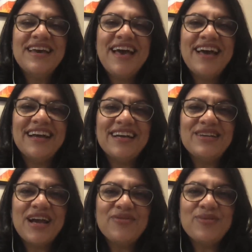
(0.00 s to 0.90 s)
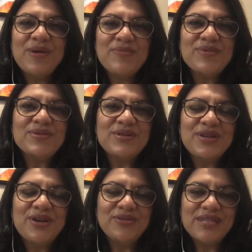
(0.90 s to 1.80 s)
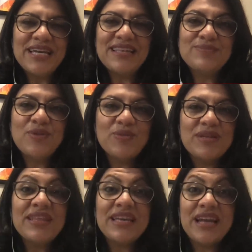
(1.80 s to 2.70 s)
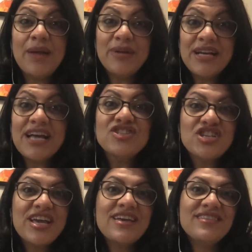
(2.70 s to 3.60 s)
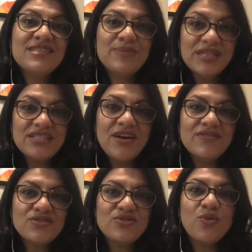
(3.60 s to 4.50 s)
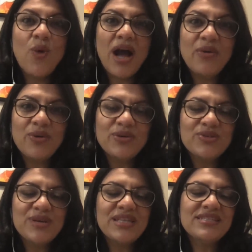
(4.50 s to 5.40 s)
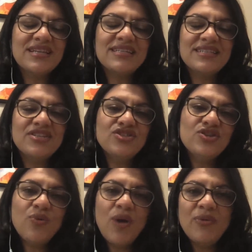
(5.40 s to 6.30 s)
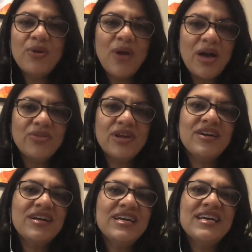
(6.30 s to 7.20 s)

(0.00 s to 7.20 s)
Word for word: And I, I remember, you know, taking this moment thinking, I'm going to educate these police officers or why we were doing this. And I said, Do you know why we were out there?